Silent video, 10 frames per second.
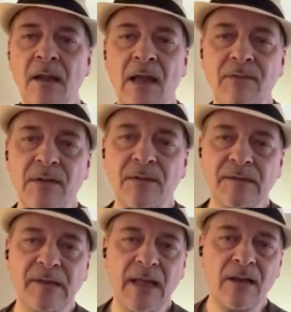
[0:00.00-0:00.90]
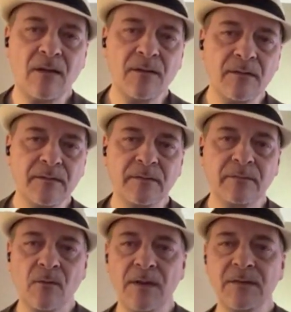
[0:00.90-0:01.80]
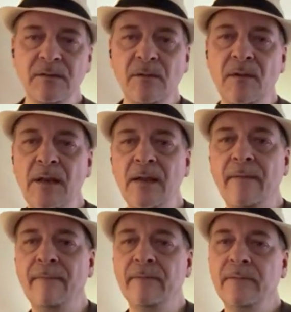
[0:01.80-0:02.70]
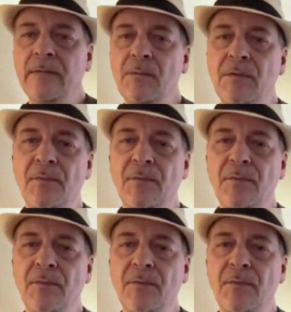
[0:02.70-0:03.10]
Have you said all those questions already? There were